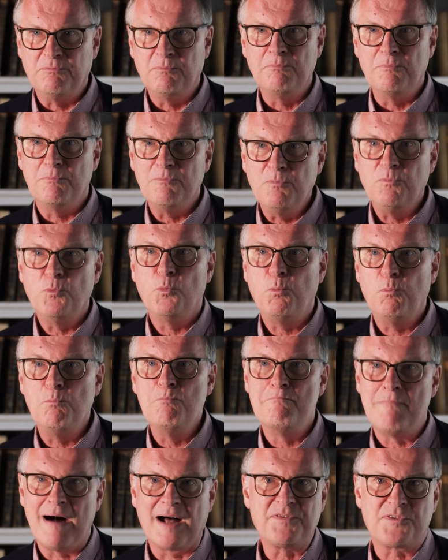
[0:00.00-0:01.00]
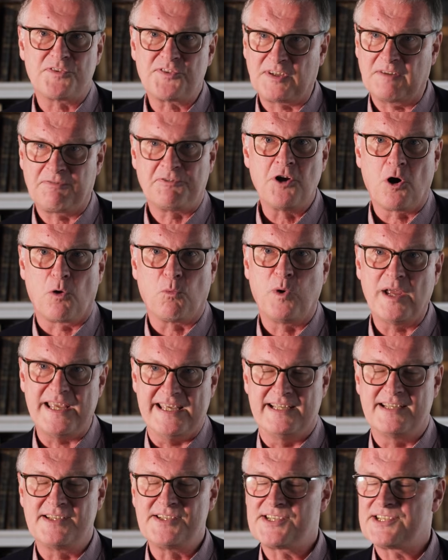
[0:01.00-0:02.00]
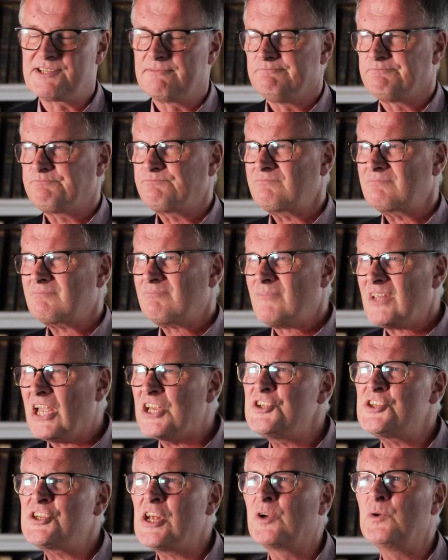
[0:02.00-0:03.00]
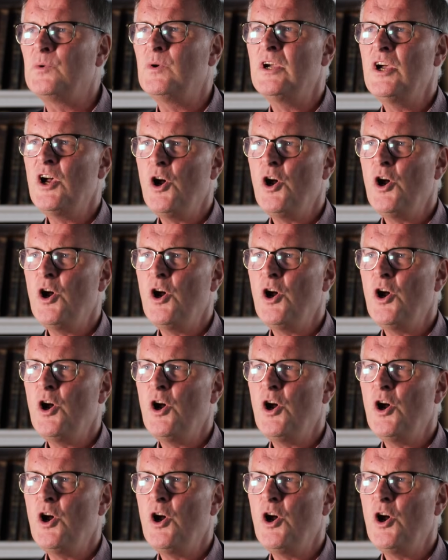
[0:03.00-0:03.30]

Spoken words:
months, if not weeks. So